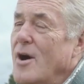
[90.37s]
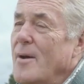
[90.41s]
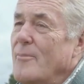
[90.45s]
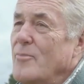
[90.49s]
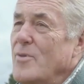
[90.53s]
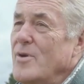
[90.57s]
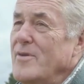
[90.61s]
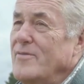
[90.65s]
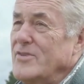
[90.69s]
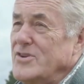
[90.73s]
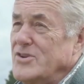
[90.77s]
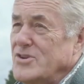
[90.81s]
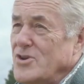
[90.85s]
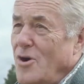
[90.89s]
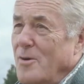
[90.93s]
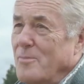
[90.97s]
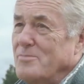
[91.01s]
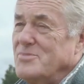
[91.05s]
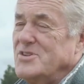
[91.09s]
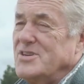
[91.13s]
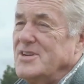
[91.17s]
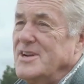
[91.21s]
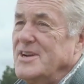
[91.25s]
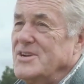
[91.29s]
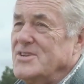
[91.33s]
We've
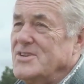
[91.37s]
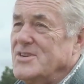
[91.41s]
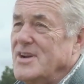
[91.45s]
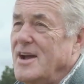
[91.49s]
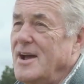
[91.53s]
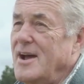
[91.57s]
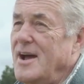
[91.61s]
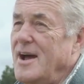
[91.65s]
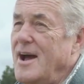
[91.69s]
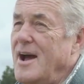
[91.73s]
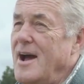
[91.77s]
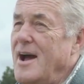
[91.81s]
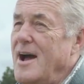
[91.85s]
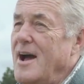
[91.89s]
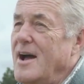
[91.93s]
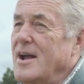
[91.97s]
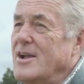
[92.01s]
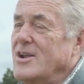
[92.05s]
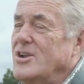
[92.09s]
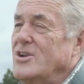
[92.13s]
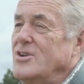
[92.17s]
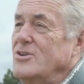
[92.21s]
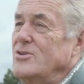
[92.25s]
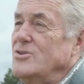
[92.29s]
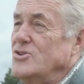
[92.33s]
adopted a
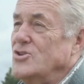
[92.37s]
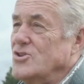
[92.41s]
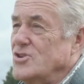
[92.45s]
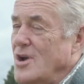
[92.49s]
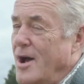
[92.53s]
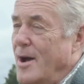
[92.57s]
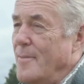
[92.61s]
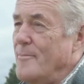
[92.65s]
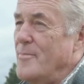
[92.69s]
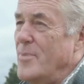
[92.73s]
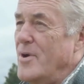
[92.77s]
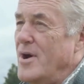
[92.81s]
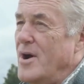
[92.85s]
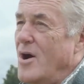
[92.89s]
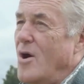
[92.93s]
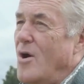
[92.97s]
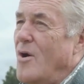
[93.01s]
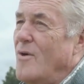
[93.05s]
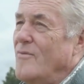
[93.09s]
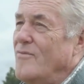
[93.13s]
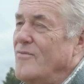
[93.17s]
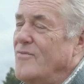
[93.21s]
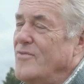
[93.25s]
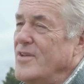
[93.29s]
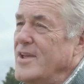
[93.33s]
huge number
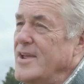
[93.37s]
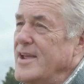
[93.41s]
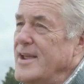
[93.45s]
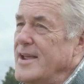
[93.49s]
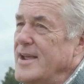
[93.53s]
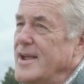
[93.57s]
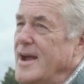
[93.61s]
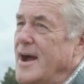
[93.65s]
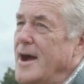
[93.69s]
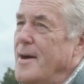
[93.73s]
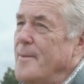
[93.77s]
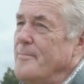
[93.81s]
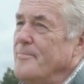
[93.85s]
of the